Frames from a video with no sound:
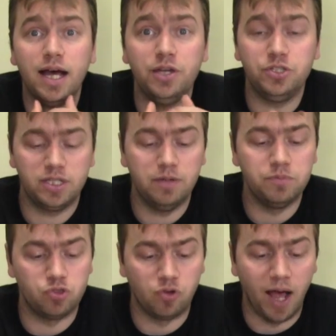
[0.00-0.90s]
you should give
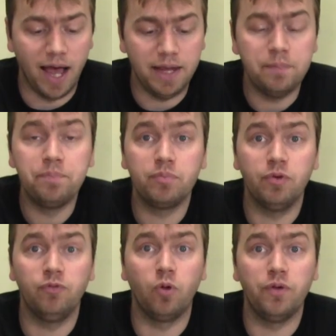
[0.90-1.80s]
them to dry
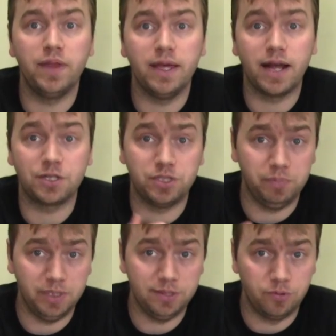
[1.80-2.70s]
before they actually
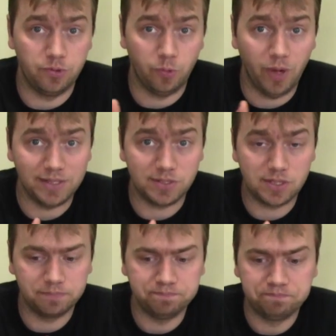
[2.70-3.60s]
bleed through the
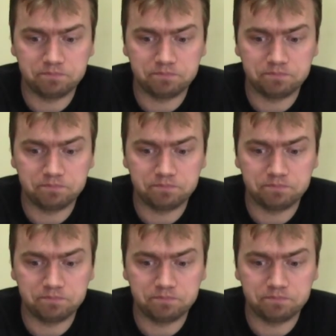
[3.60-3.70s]
whites.